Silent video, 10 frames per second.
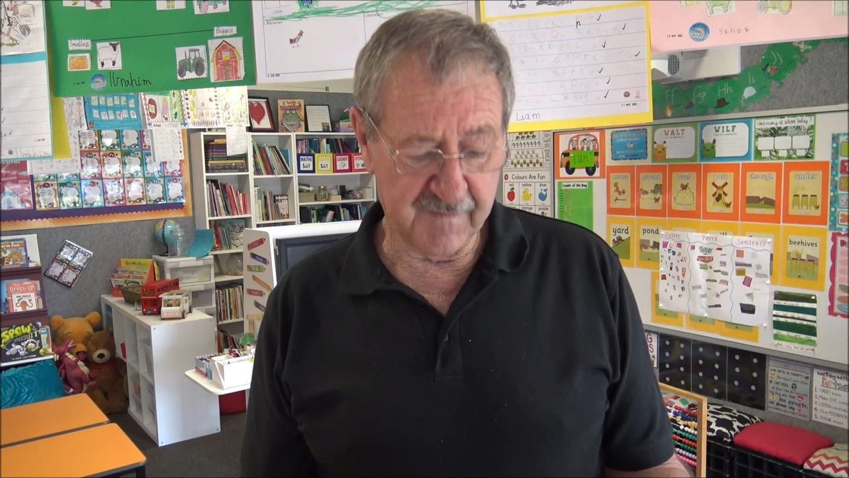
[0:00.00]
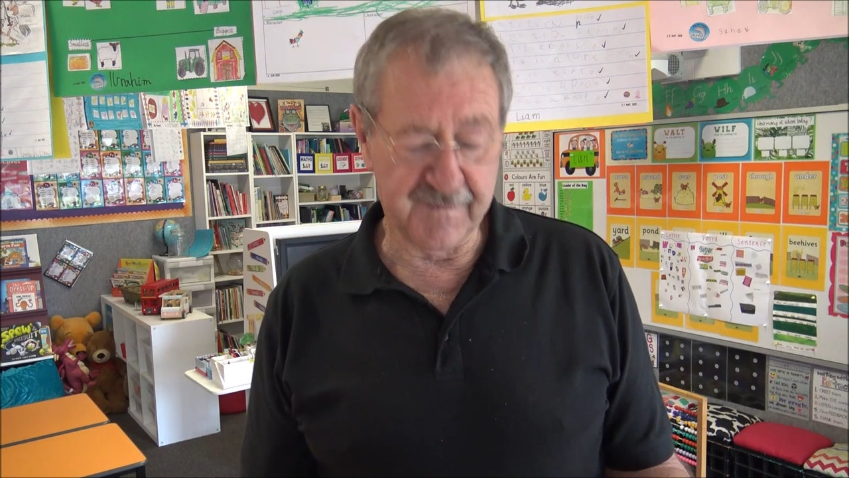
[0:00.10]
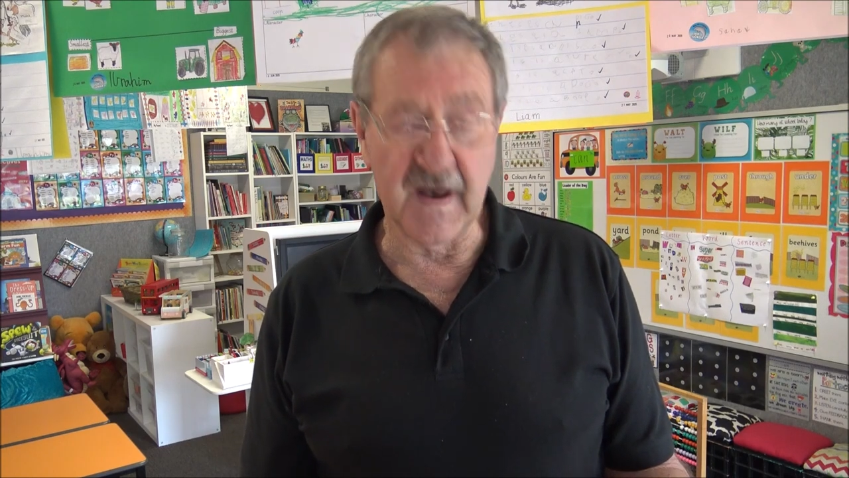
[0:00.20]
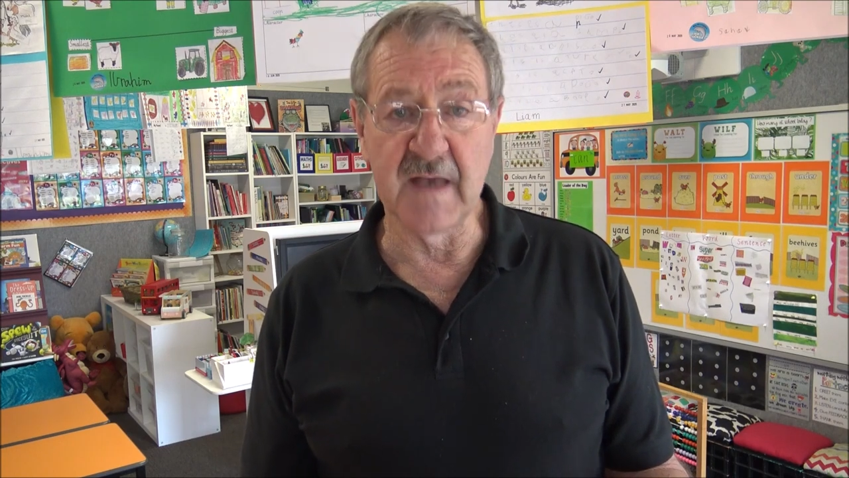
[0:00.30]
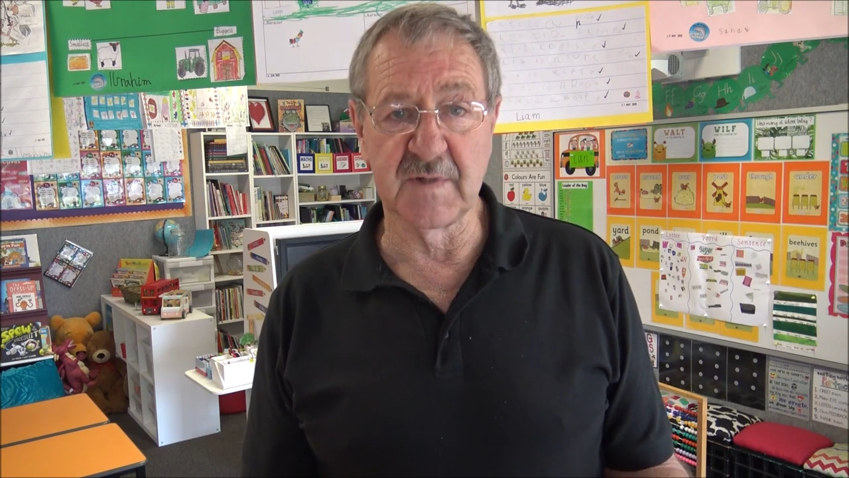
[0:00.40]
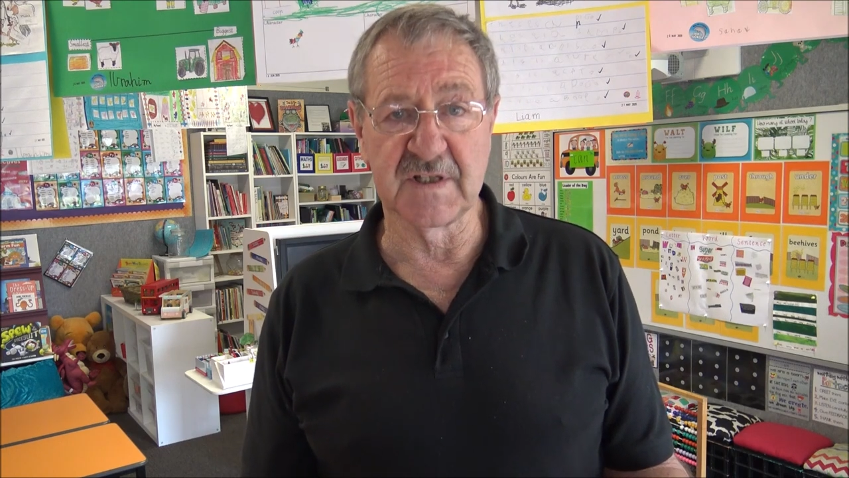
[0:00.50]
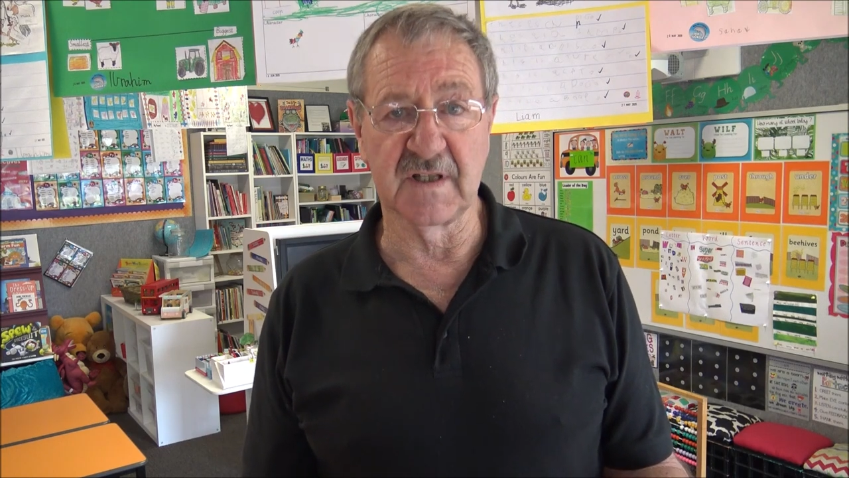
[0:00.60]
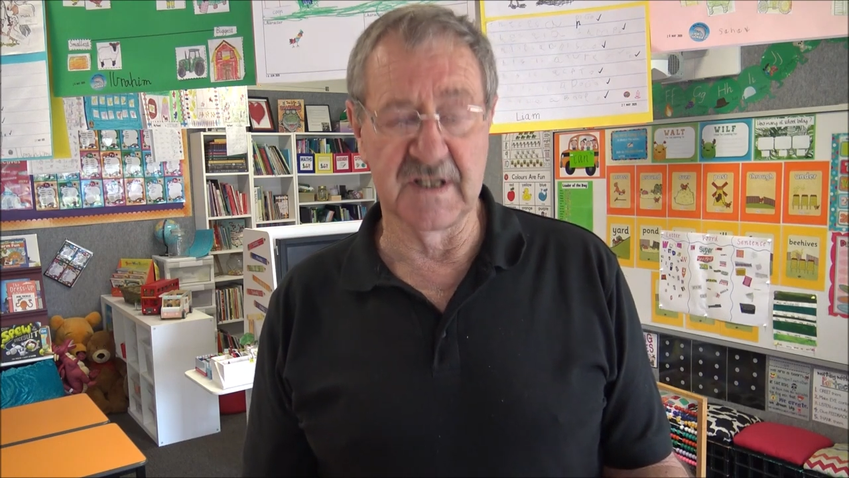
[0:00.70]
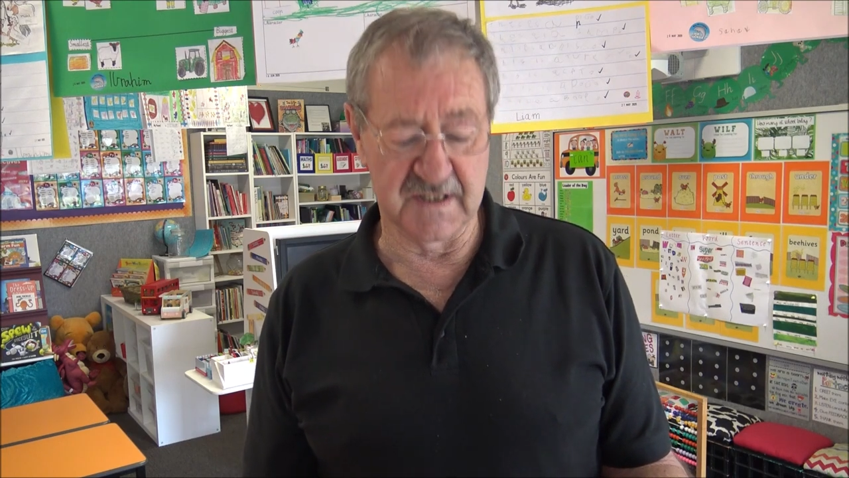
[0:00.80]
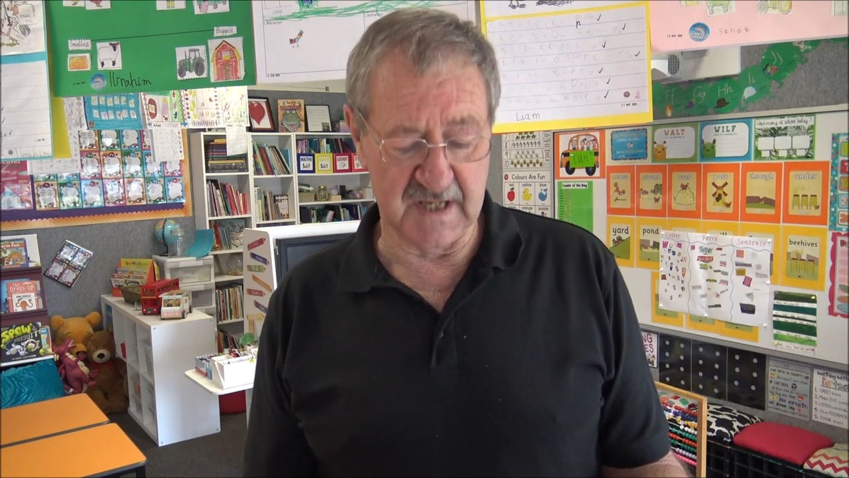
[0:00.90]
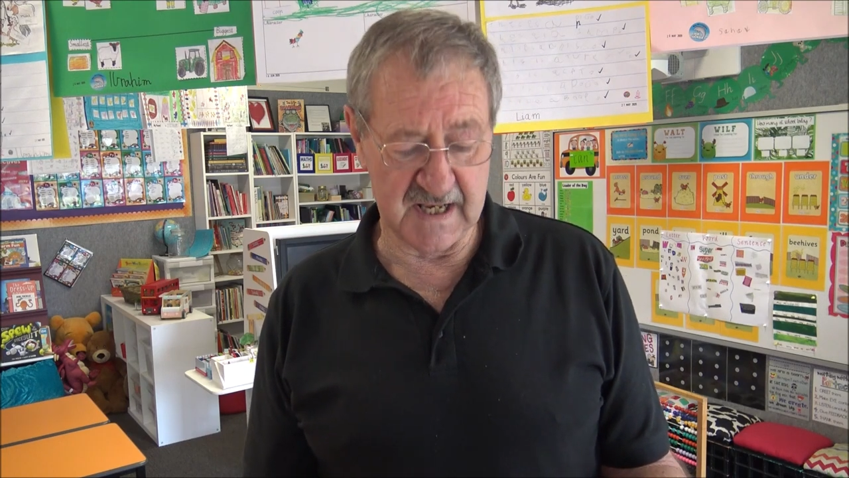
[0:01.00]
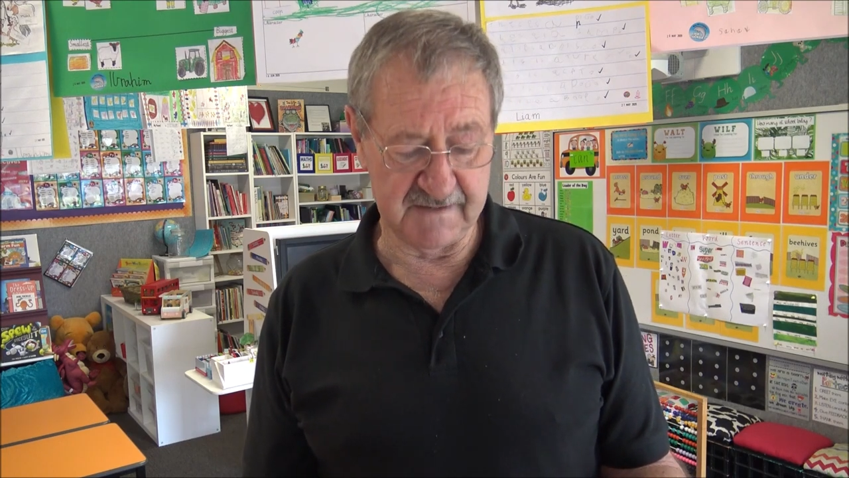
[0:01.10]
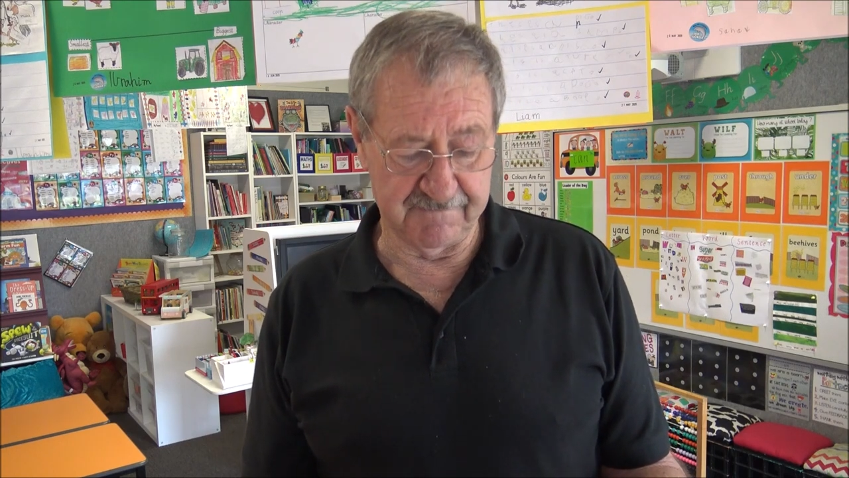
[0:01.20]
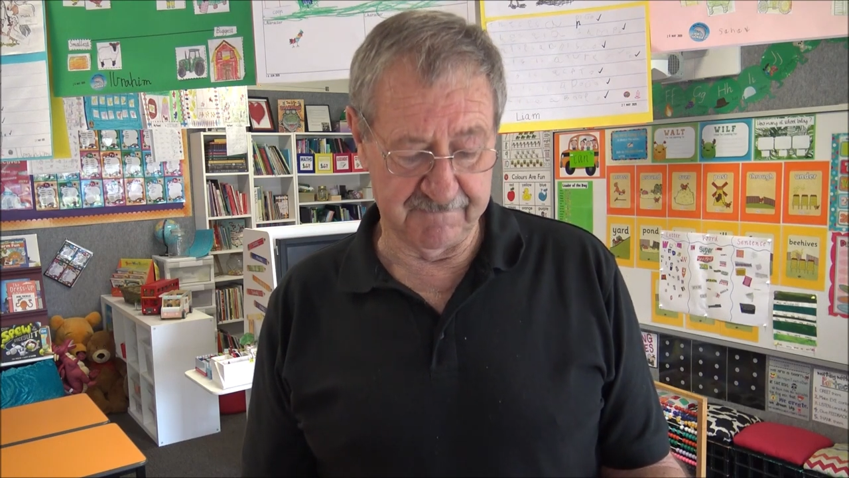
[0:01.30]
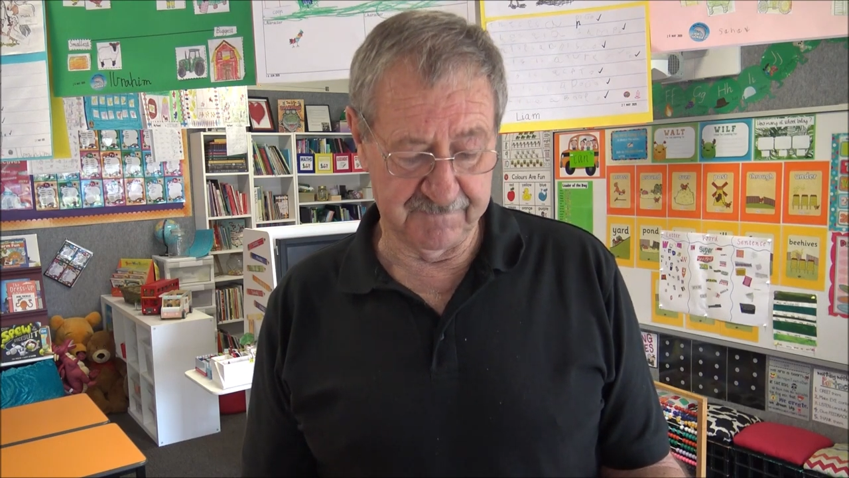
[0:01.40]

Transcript: famously said,